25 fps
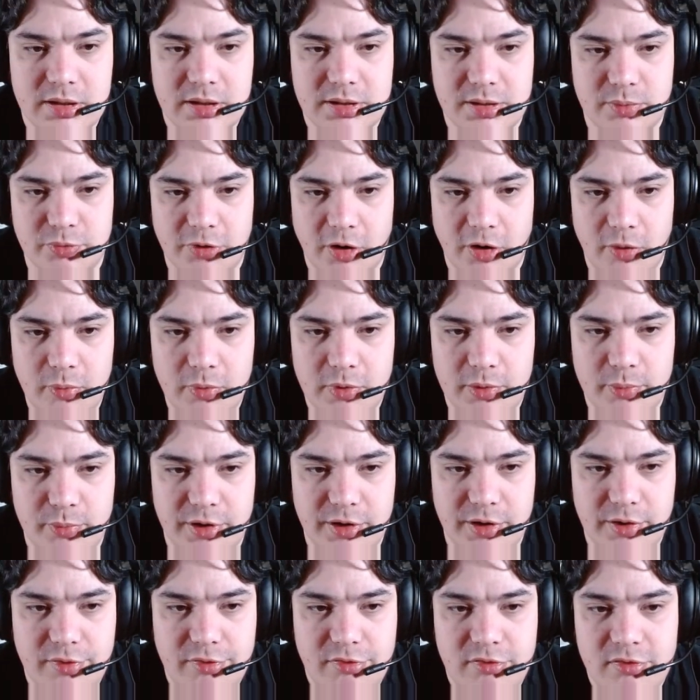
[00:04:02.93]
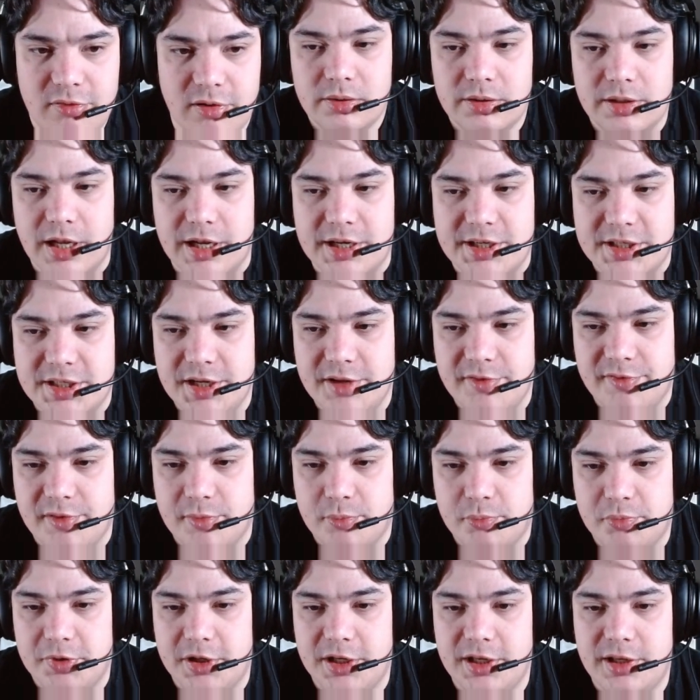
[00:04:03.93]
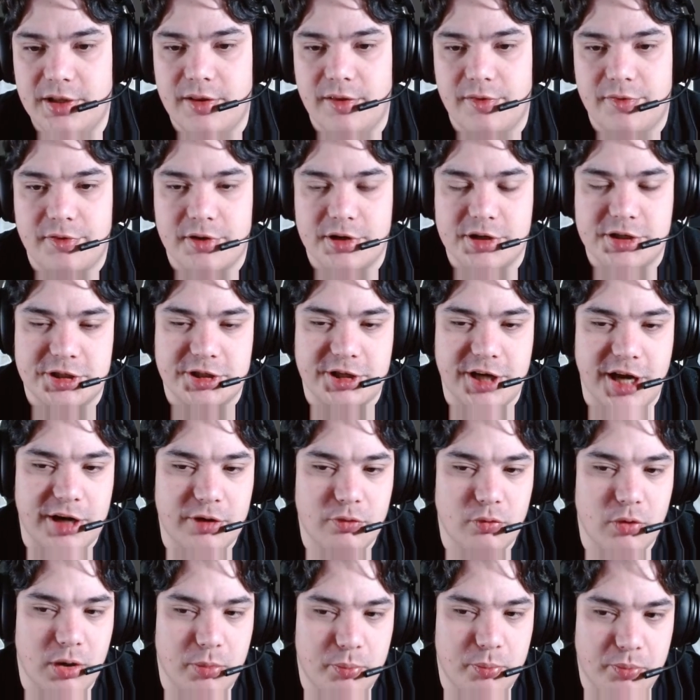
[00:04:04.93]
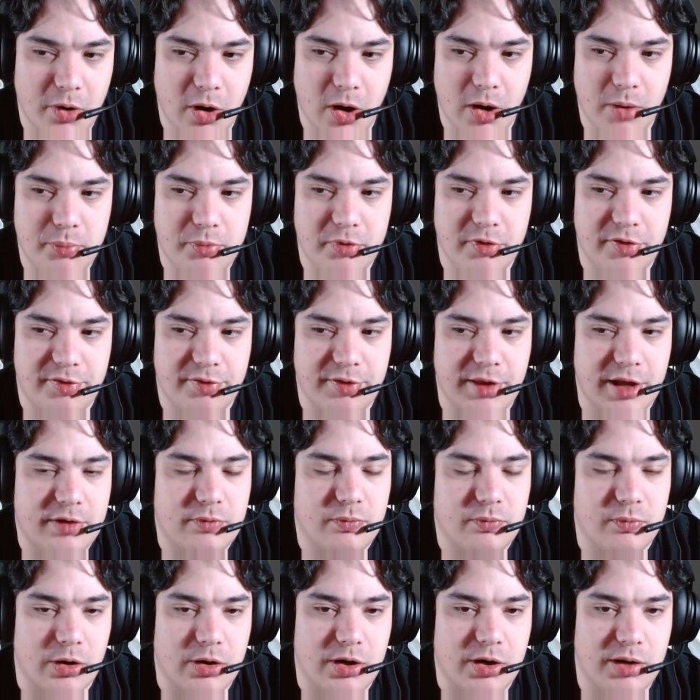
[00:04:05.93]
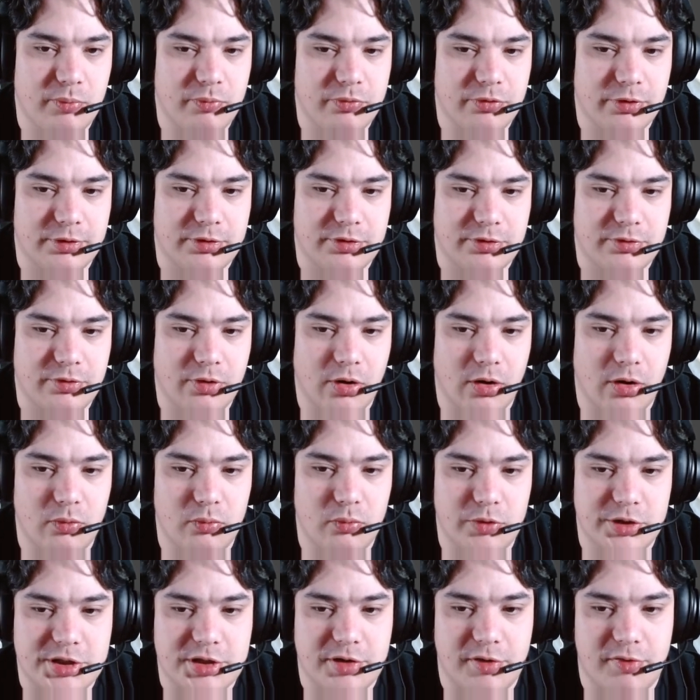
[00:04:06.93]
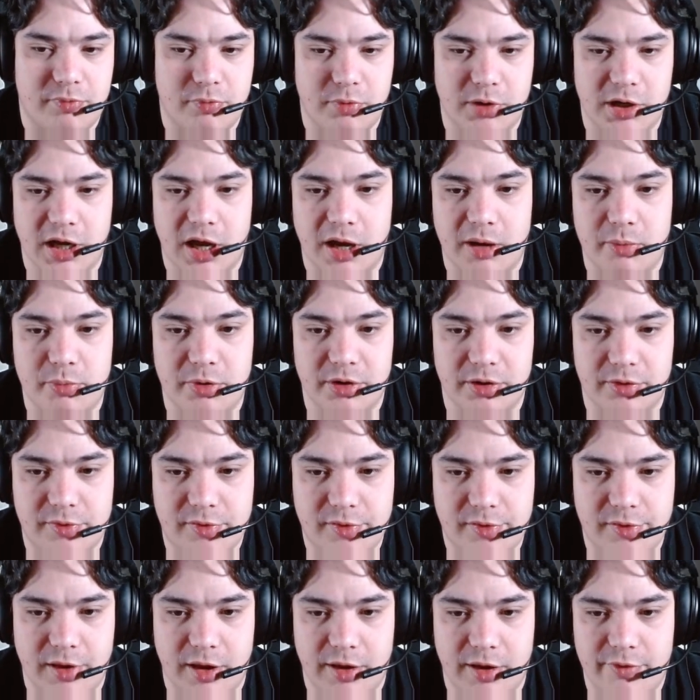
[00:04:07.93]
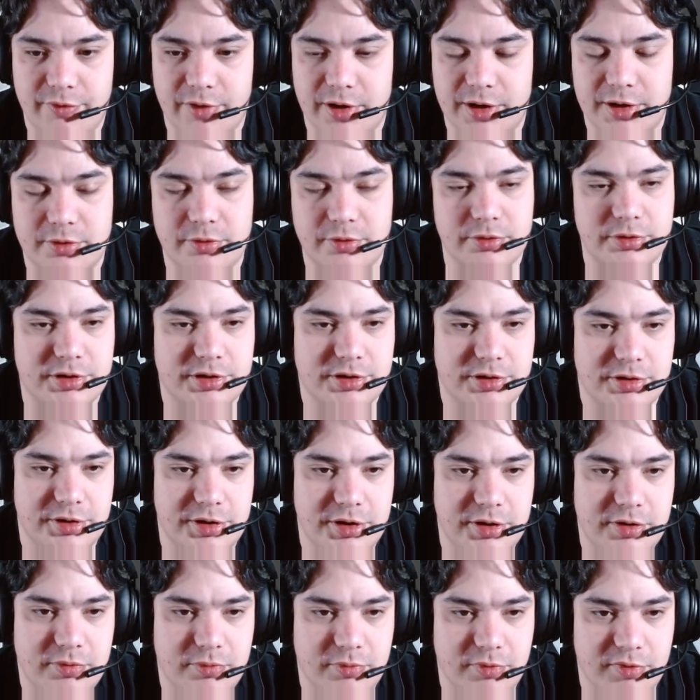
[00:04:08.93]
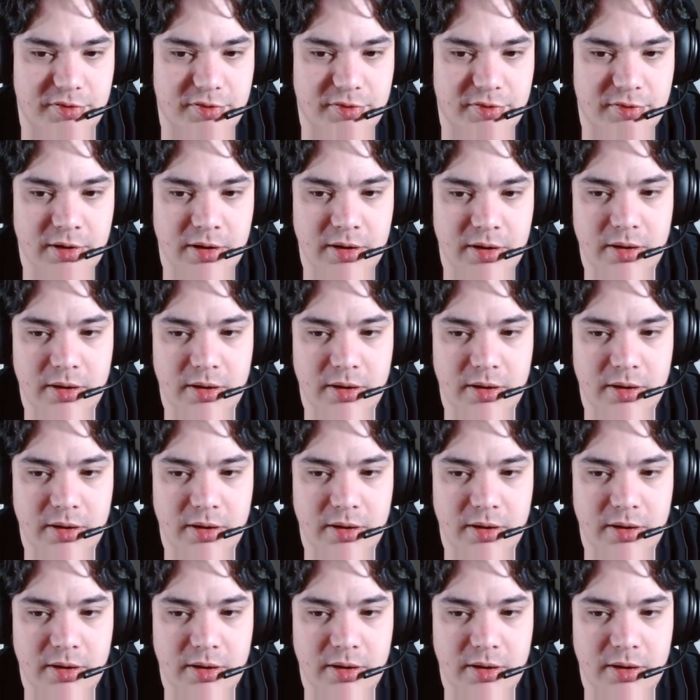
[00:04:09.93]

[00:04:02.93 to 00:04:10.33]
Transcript: The problem is that TCP is a general purpose networking protocol which is reliable, safe, and good to use.